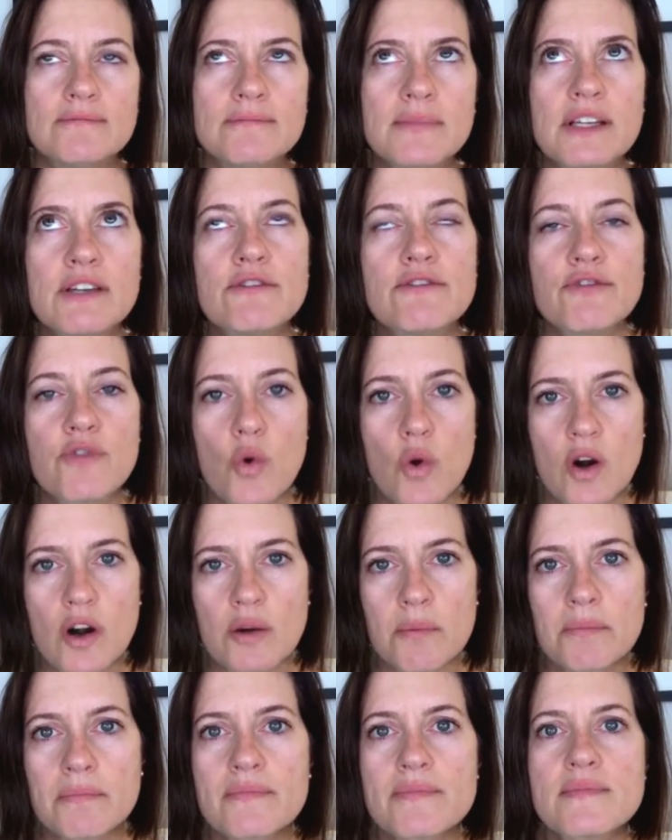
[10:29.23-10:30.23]

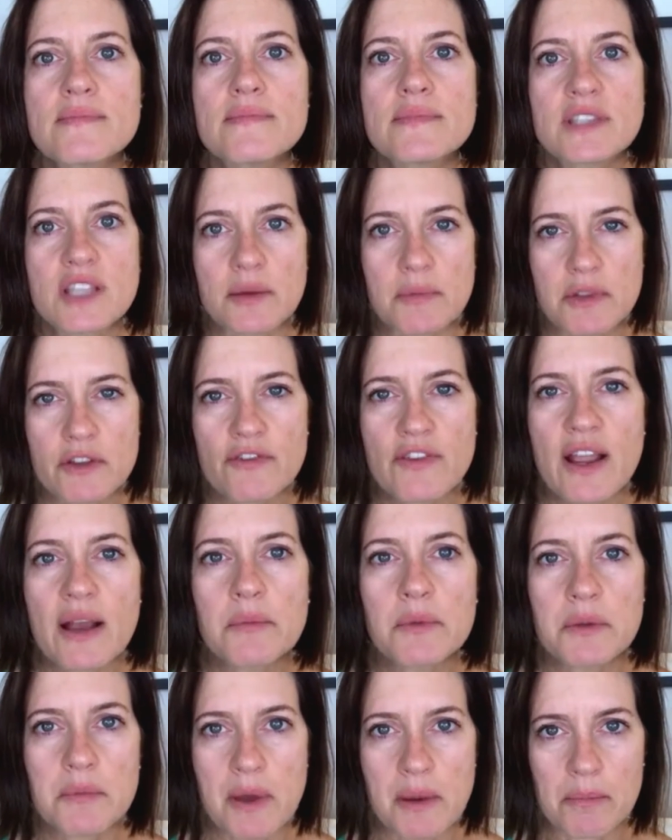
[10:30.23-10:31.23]
inform some of the
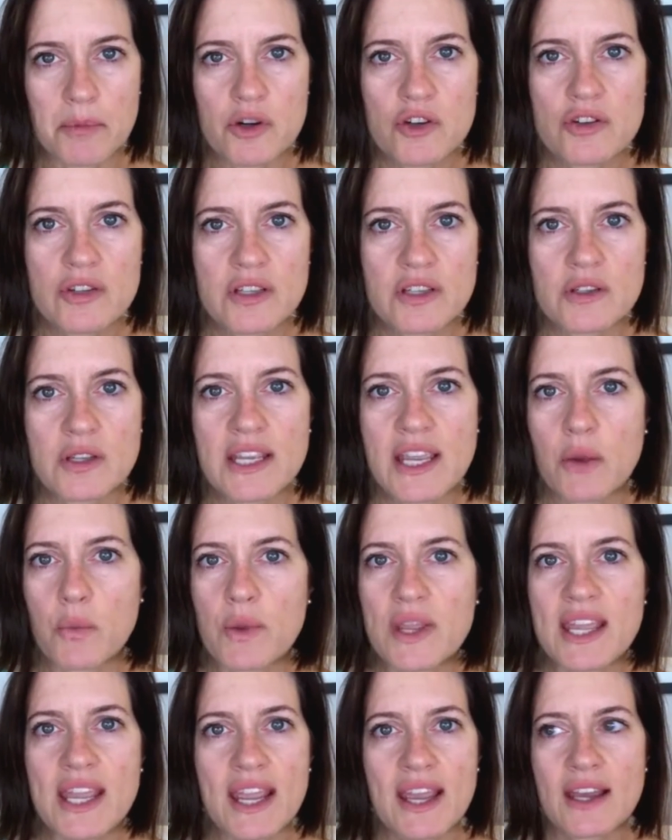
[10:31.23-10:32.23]
family members, because again,
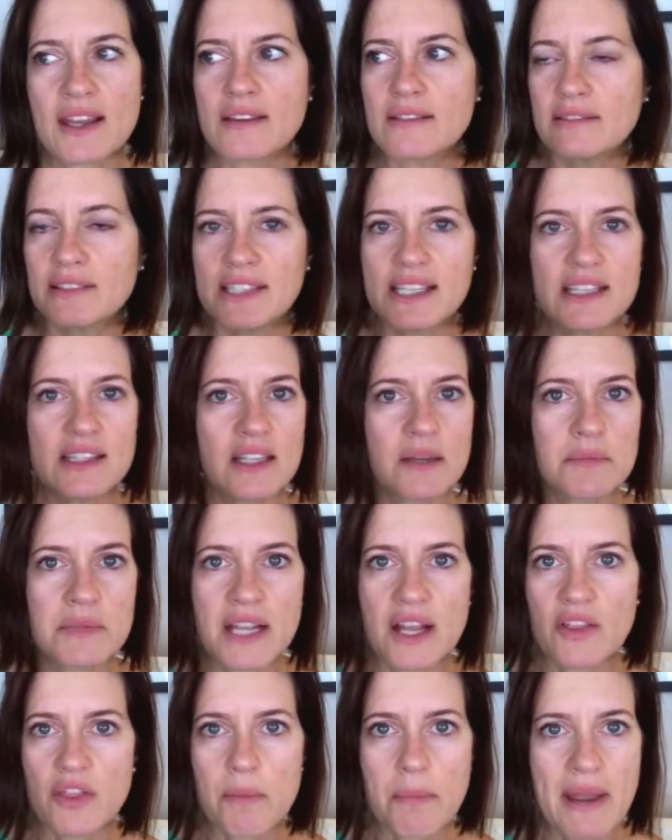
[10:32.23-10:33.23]
we can't lead them
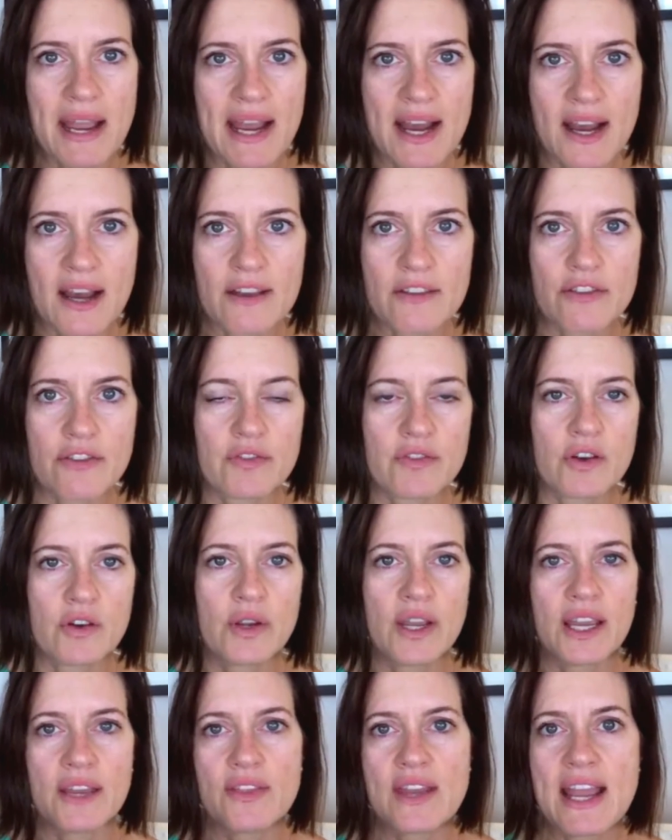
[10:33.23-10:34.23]
down the path,
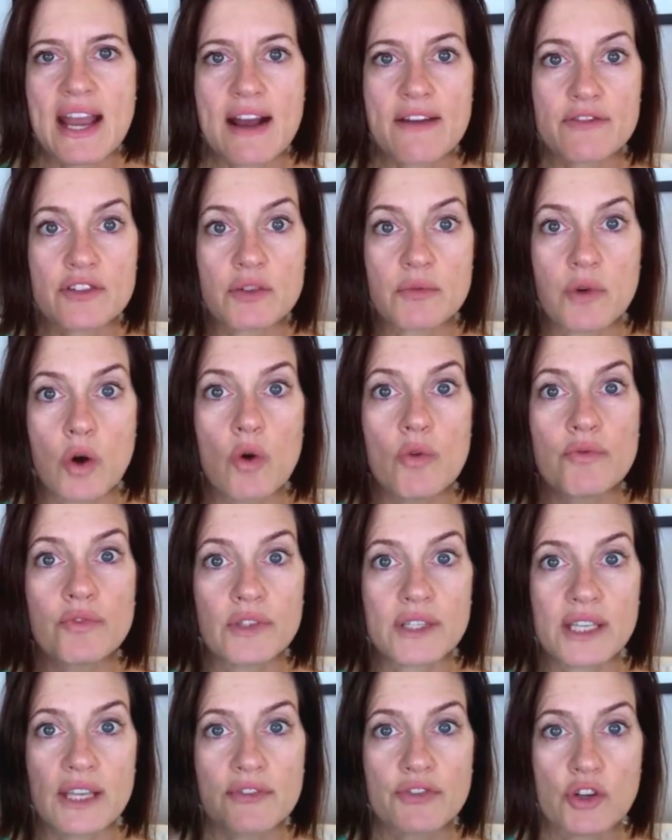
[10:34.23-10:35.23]
okay? They have to
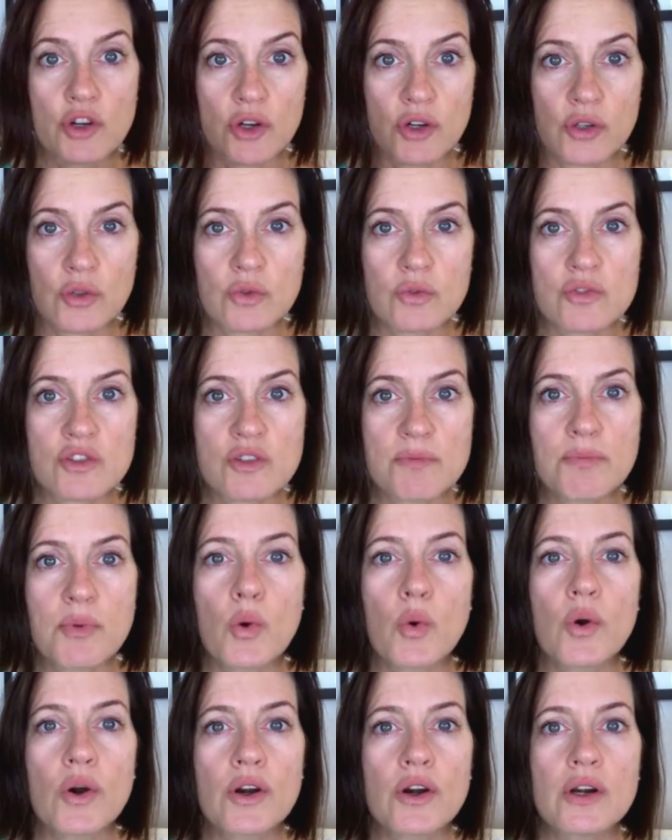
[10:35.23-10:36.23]
hopefully get their own
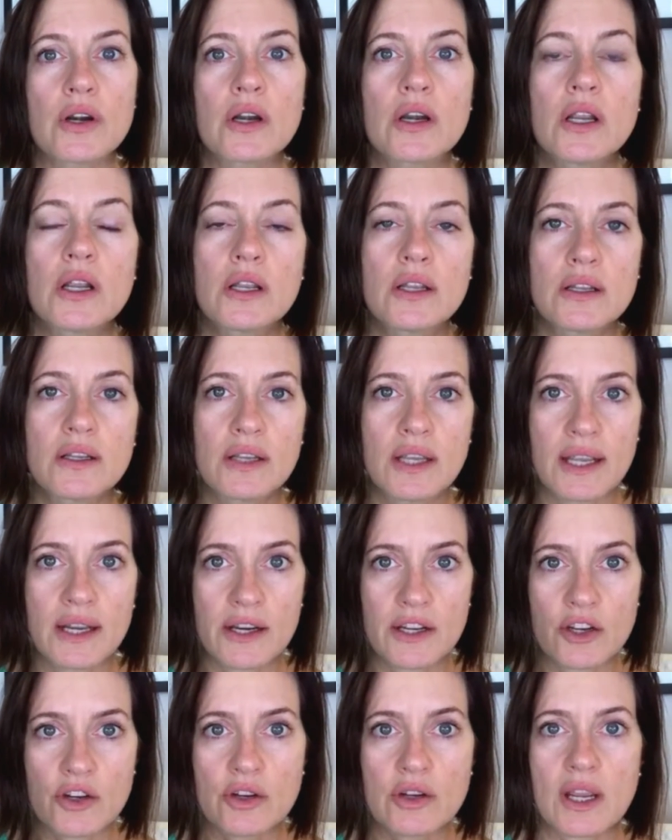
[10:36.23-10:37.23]
support
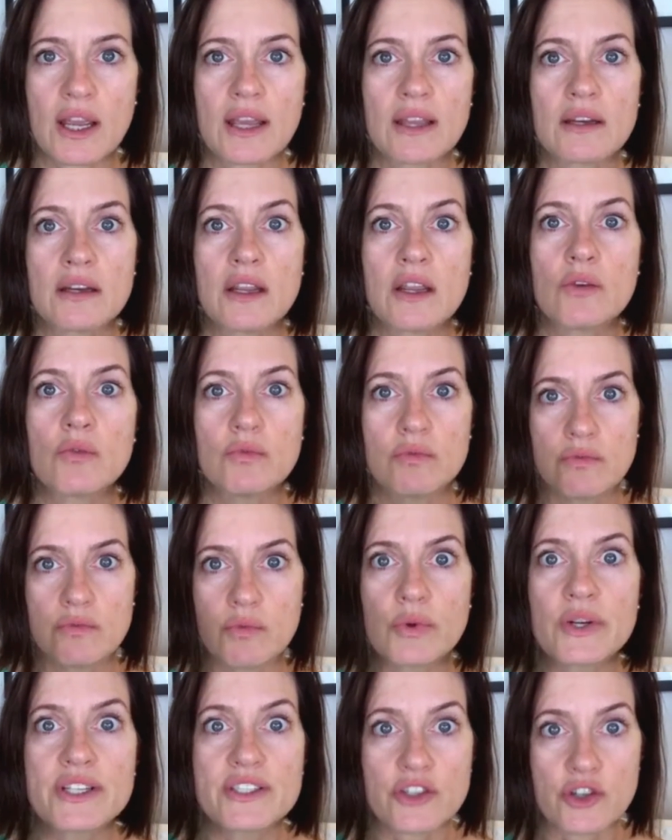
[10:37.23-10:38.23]
and
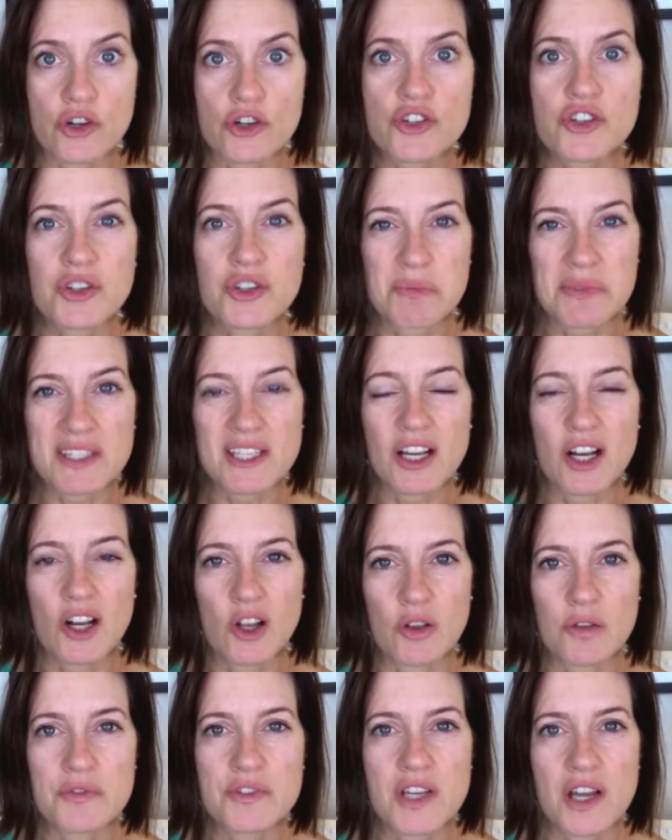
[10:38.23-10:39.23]
research
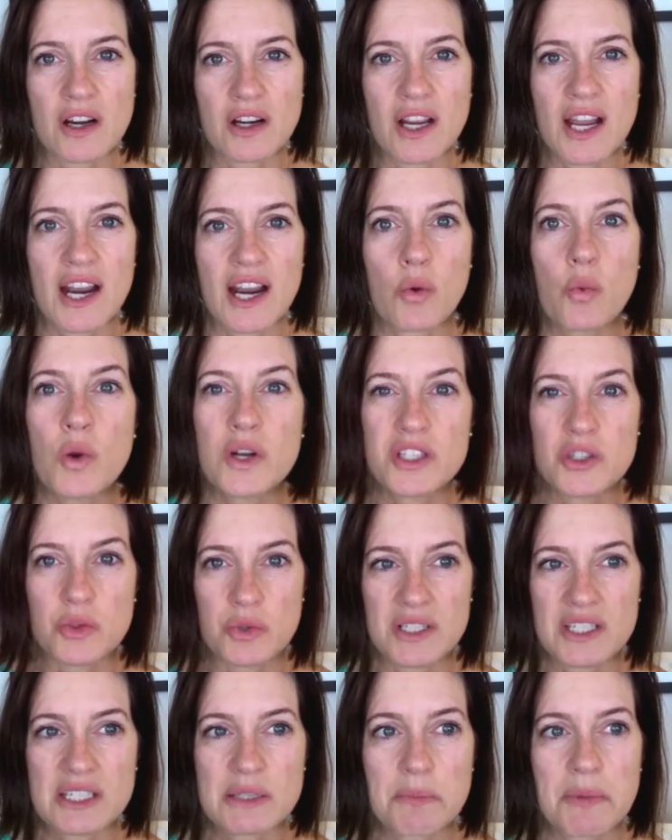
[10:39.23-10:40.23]
themselves on kind of what to
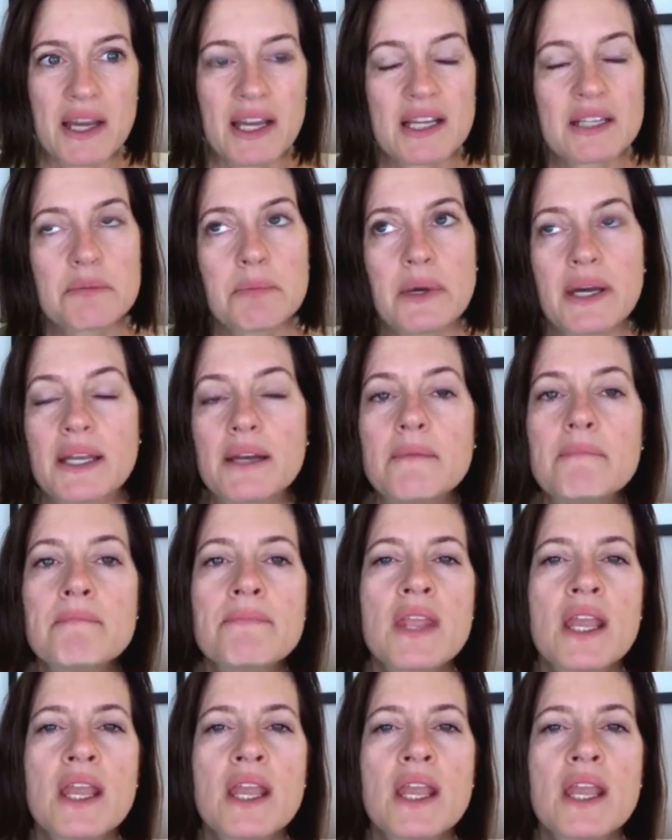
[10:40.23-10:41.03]
expect. But